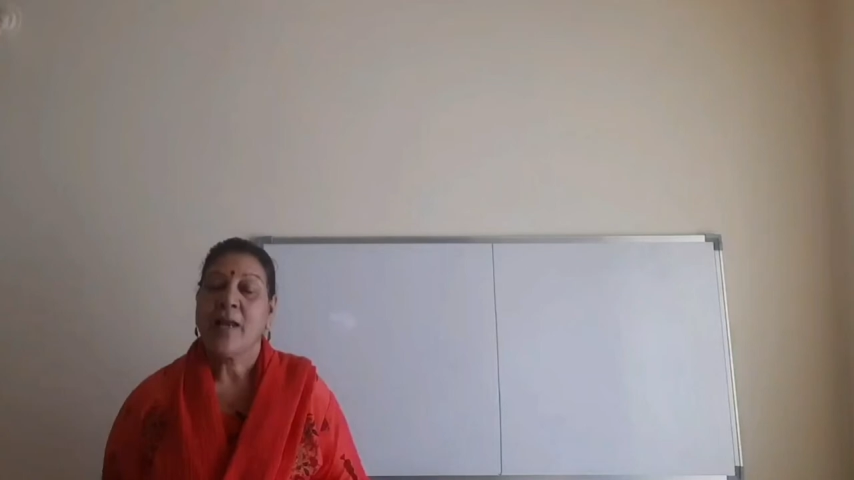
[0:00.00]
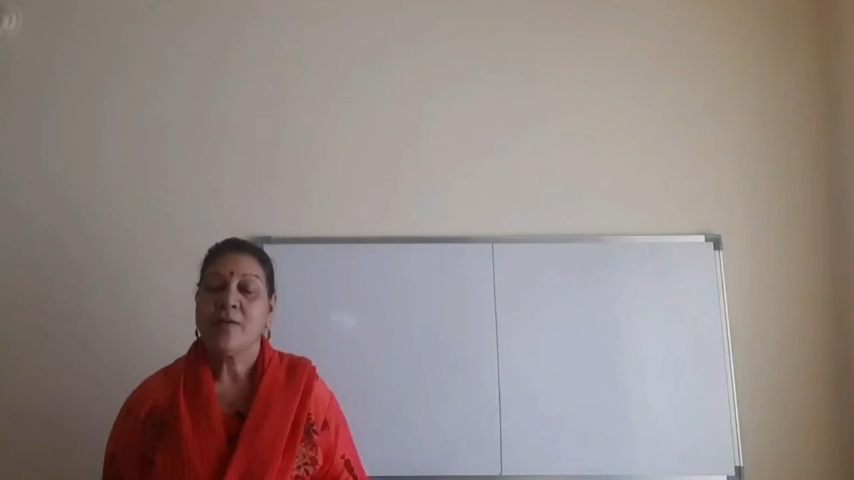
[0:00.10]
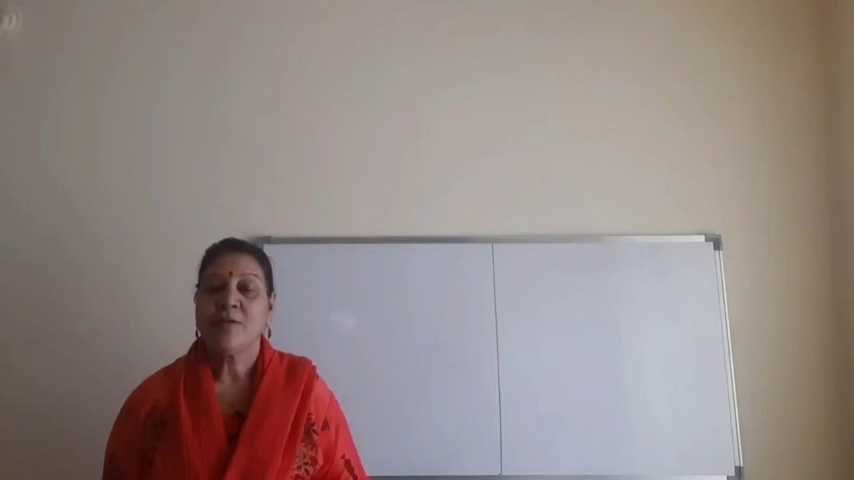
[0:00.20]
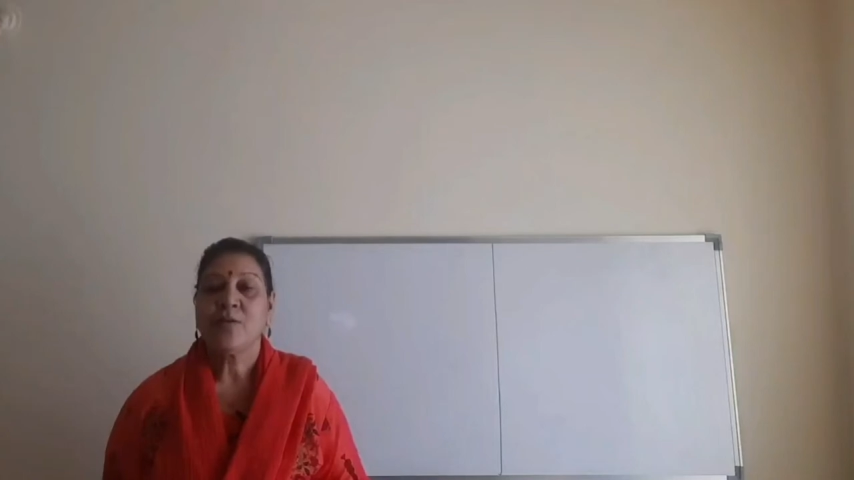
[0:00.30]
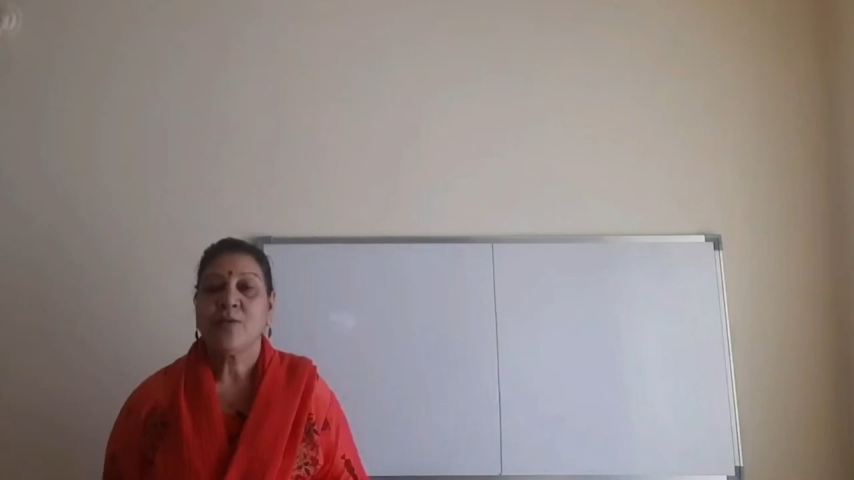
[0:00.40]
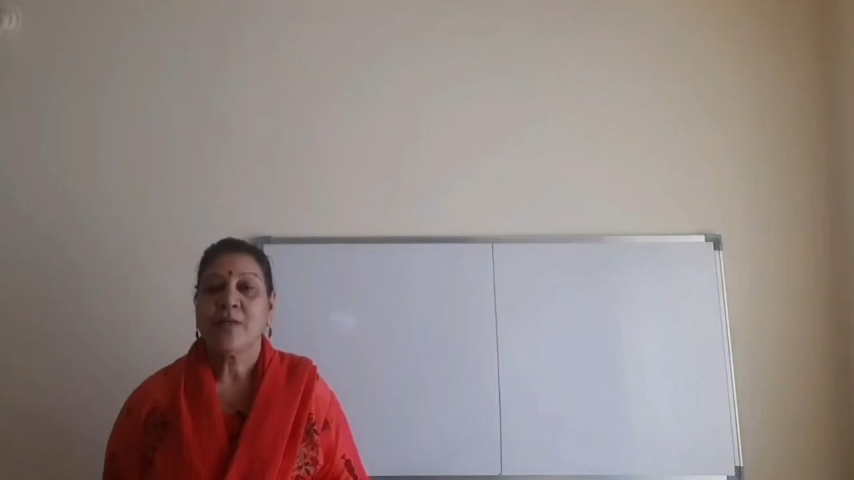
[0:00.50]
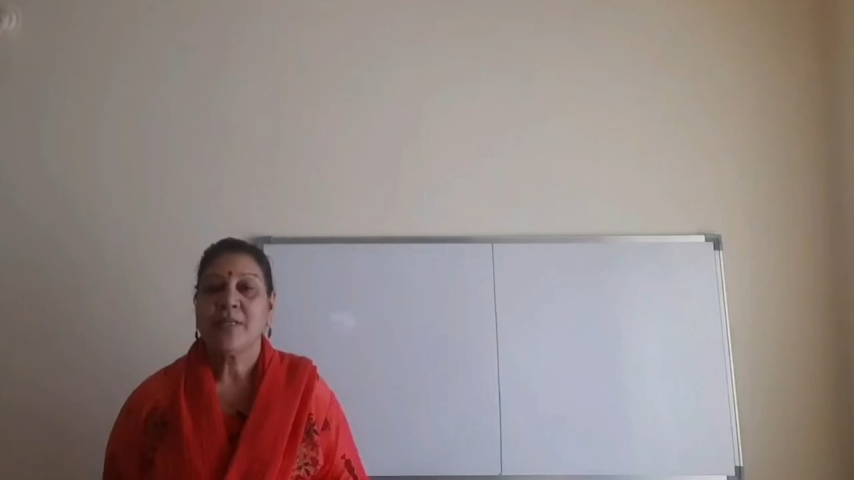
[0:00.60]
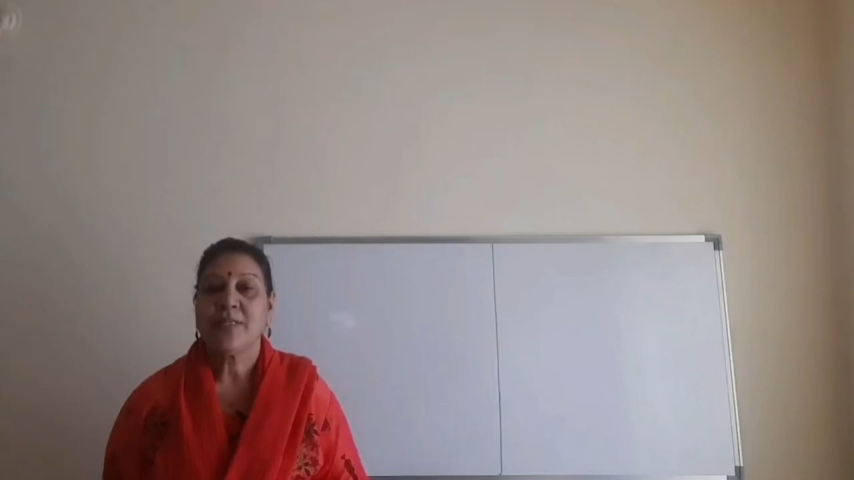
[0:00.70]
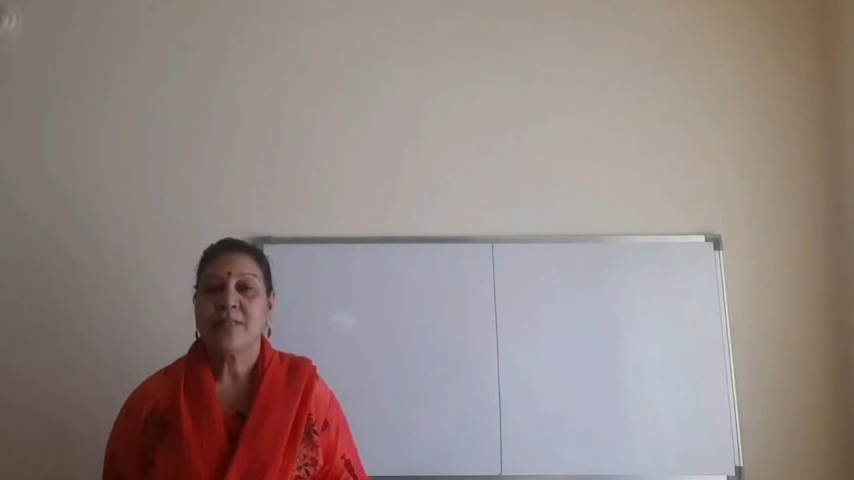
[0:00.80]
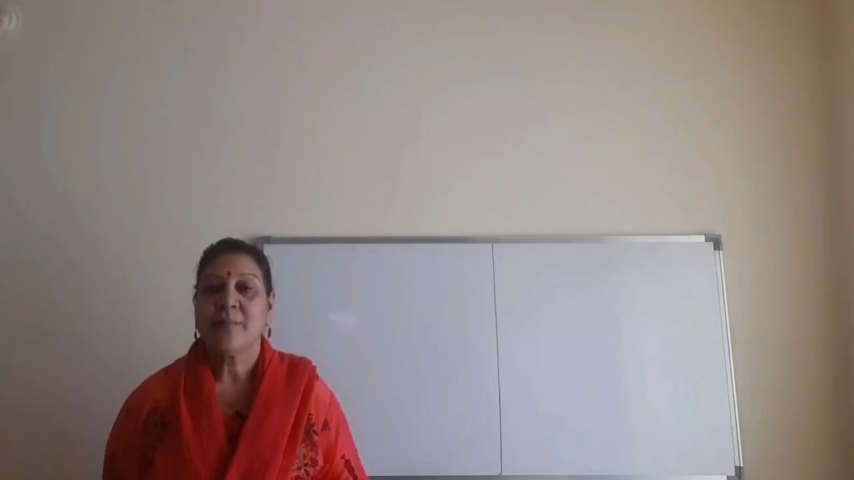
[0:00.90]
Hello
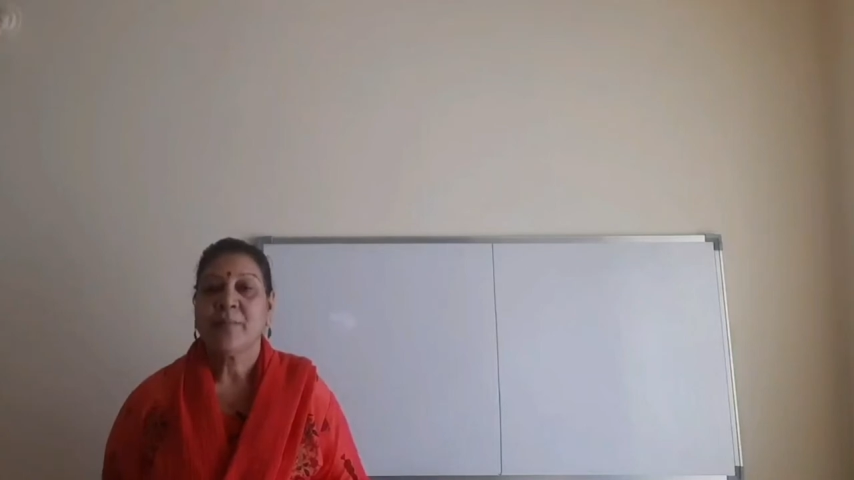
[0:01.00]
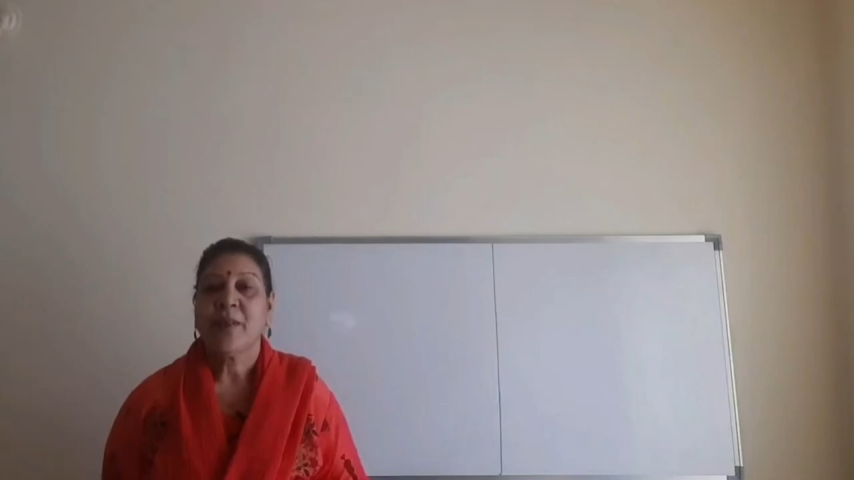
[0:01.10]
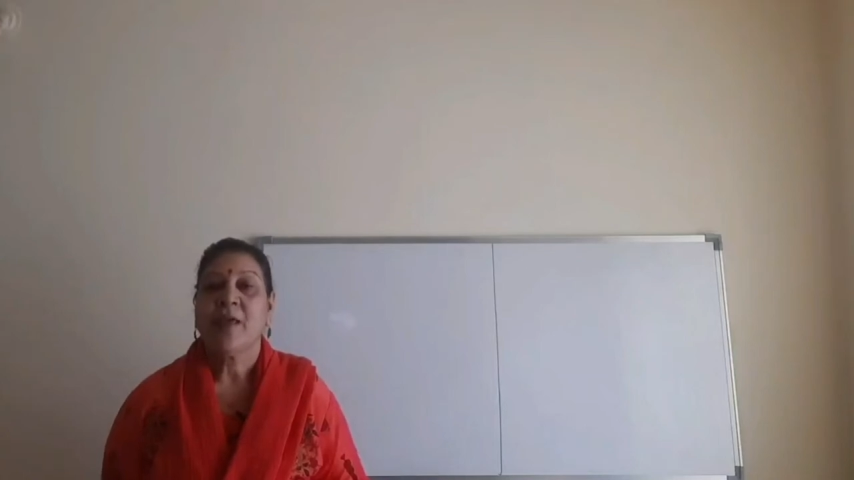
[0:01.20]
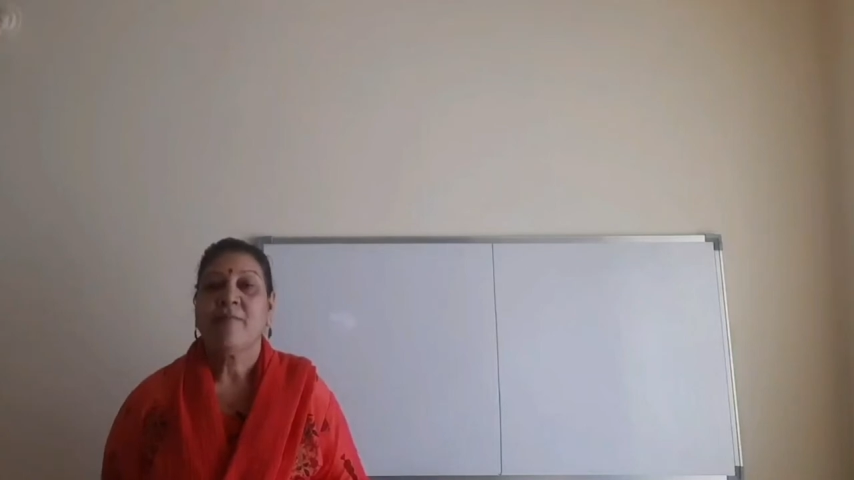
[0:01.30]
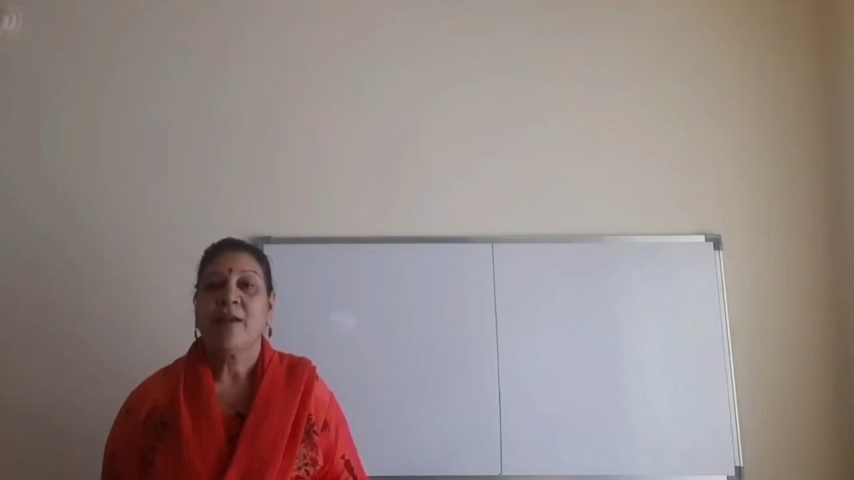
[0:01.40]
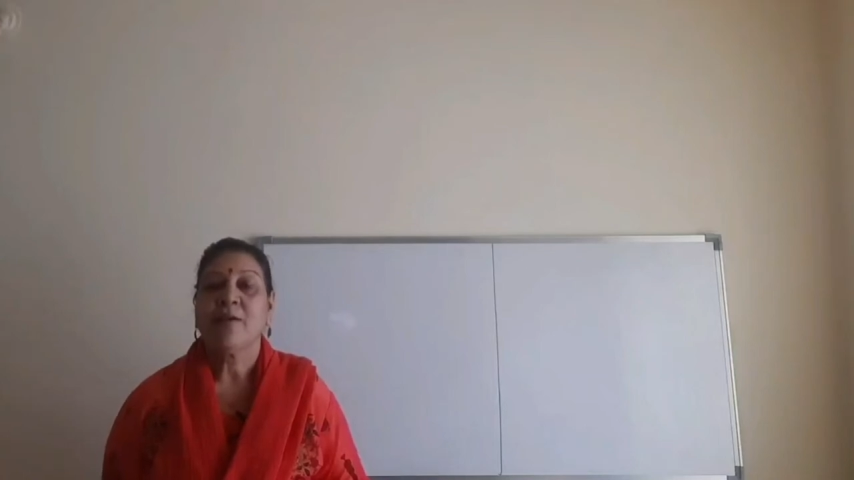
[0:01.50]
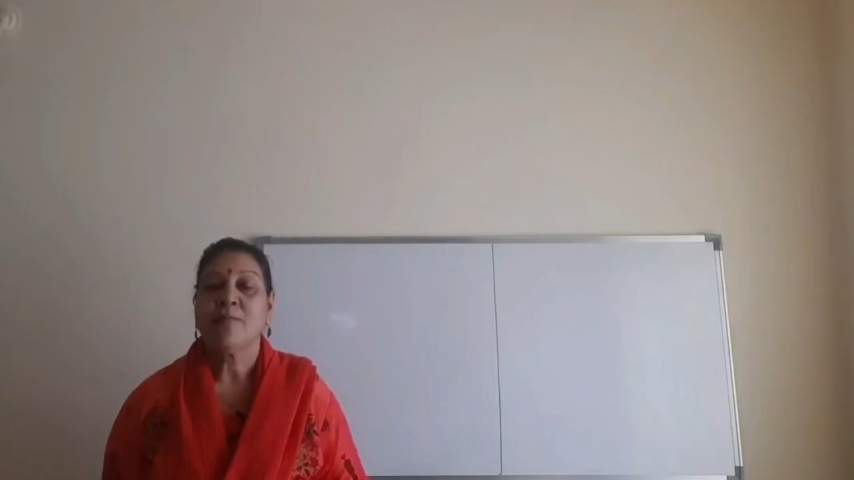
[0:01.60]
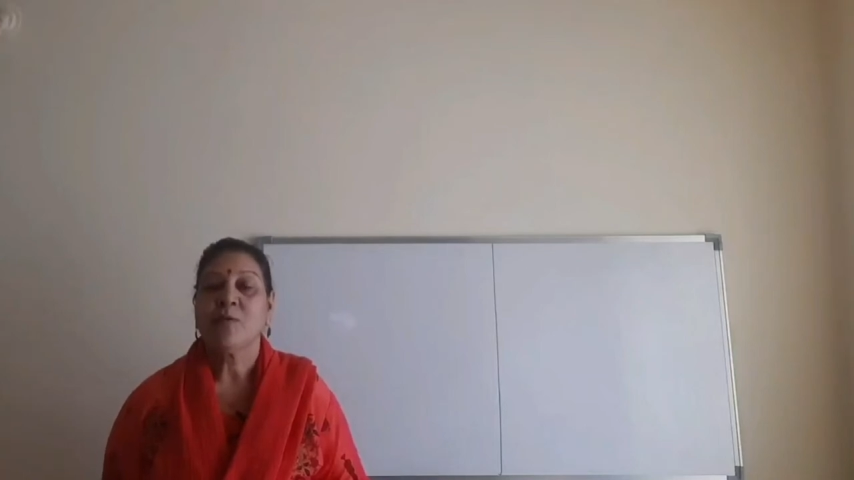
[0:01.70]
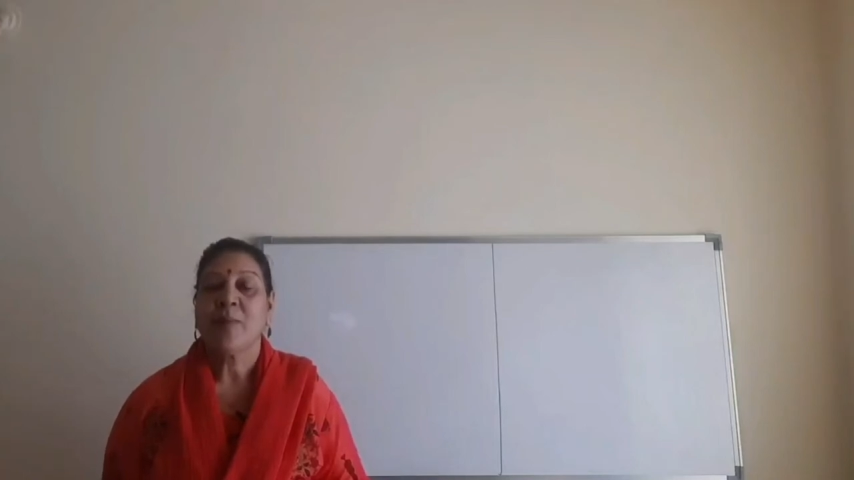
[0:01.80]
students, welcome